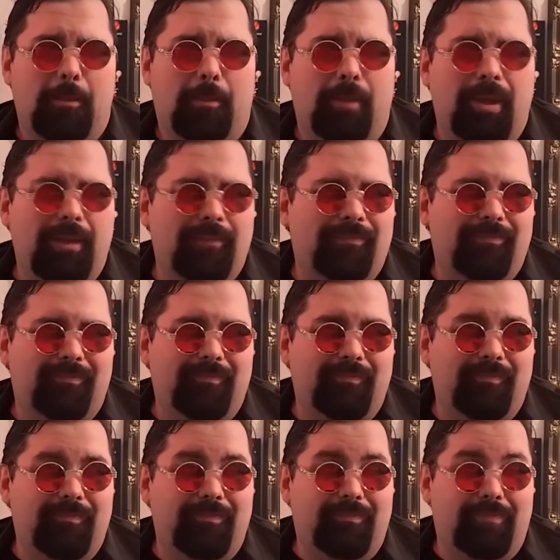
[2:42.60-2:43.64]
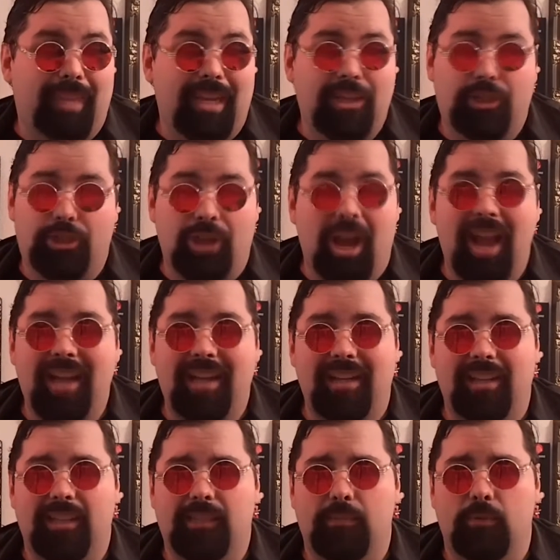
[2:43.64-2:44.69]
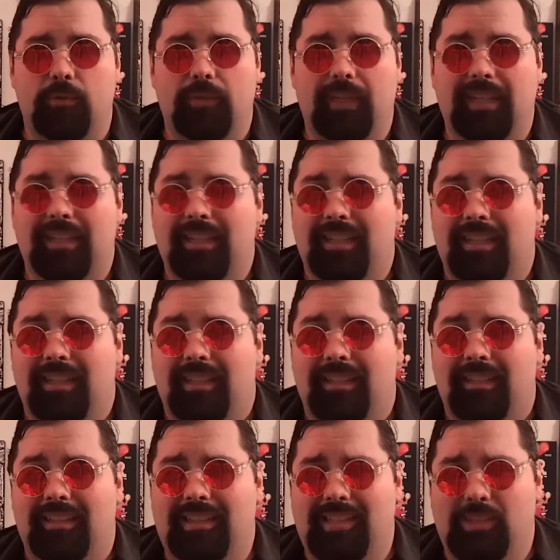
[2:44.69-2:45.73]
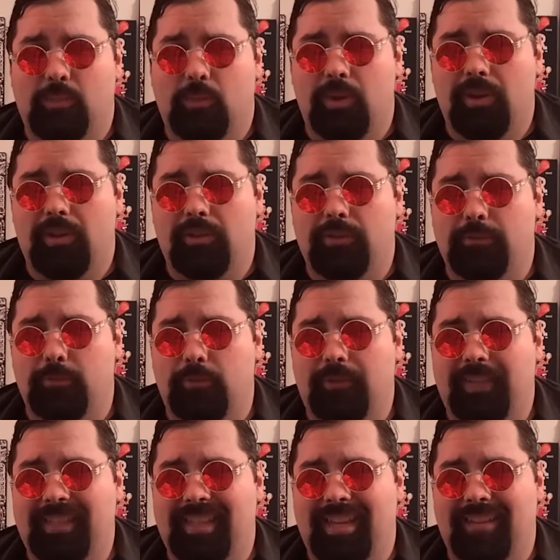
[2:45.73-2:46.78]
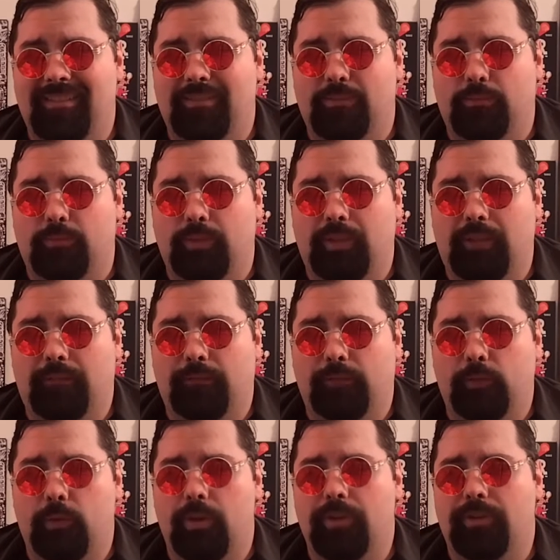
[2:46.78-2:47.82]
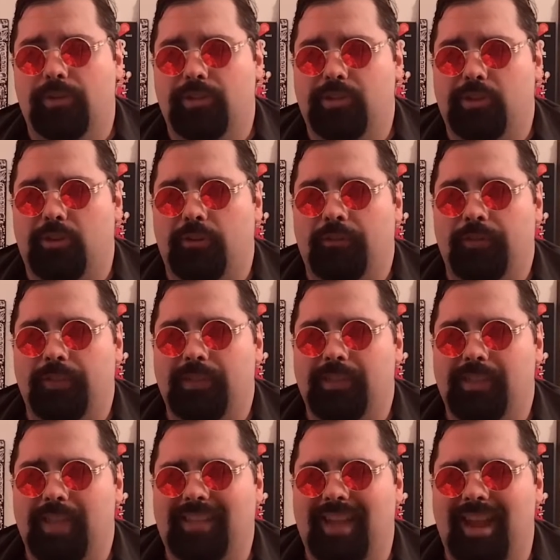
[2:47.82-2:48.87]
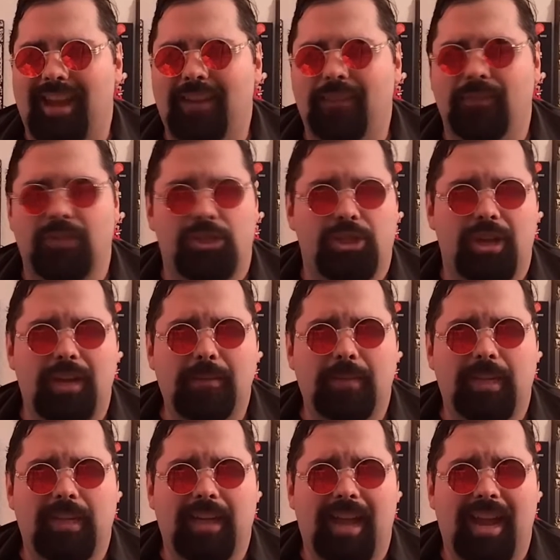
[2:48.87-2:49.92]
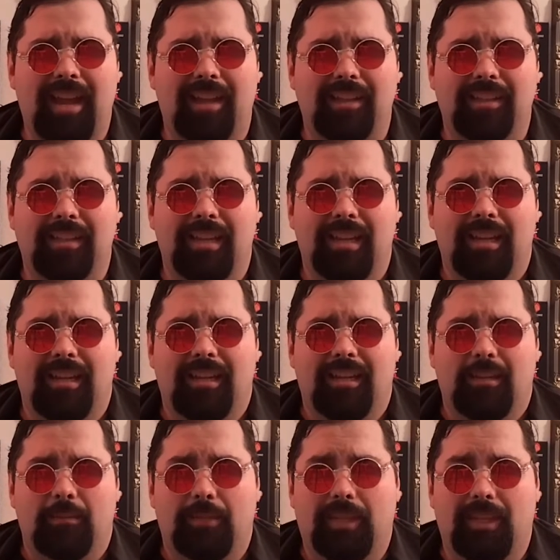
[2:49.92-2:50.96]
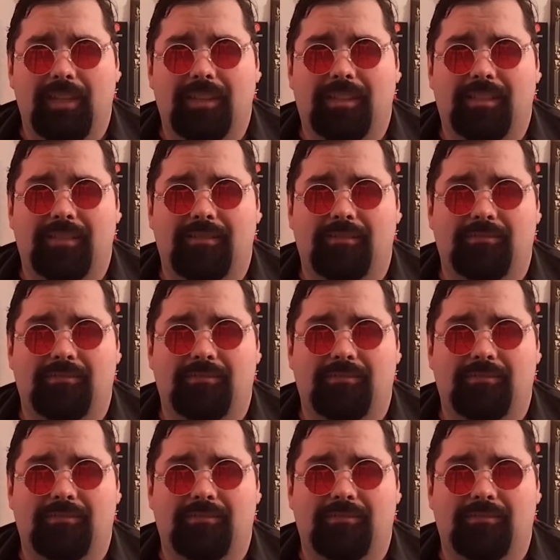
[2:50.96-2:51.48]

but they shine in this movie. This is one of those movies that really flew under the surface. It's kind of a shame that it has, because